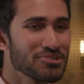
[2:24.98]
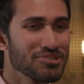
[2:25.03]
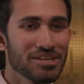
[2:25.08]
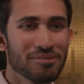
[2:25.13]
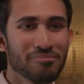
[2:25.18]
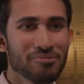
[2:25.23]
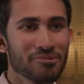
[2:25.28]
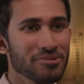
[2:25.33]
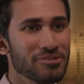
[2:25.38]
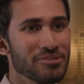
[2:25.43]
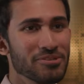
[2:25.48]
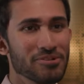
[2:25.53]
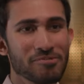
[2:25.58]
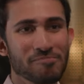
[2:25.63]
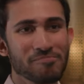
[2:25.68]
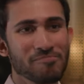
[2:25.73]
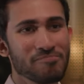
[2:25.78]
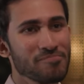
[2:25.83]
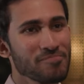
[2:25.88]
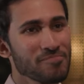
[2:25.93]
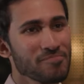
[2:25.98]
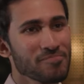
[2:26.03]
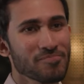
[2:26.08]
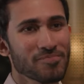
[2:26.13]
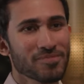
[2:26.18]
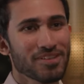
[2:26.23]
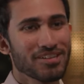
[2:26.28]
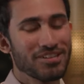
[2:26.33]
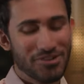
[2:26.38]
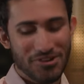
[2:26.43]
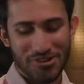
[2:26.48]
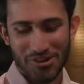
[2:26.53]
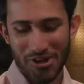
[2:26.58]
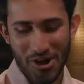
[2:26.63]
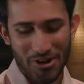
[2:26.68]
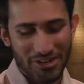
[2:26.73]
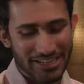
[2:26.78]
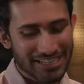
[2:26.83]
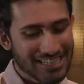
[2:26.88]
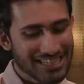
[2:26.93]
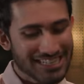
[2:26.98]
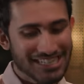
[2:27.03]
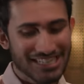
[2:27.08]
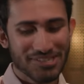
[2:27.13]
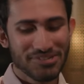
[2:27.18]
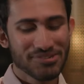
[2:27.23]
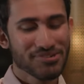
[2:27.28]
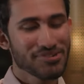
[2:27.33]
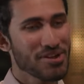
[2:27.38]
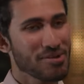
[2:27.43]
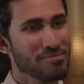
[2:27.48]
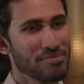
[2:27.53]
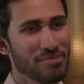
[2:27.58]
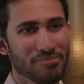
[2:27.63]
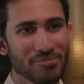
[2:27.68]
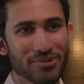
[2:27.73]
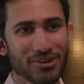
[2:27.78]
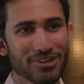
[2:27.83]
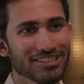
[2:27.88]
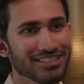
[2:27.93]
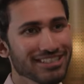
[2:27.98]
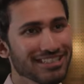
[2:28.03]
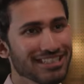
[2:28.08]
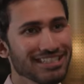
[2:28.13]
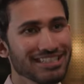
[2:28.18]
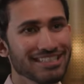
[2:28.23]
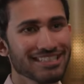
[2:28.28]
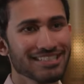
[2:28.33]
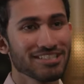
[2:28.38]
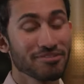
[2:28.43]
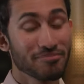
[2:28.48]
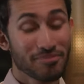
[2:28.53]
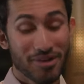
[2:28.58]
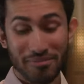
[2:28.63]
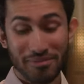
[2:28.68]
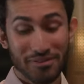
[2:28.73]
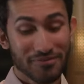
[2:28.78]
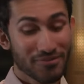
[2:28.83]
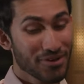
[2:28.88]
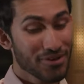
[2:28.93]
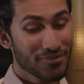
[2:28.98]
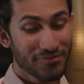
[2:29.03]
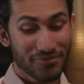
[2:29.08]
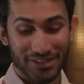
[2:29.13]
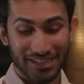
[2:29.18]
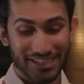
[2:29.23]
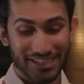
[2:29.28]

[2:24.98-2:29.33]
you're a liberal too. You're an artist. You grew up in Brooklyn. You probably voted for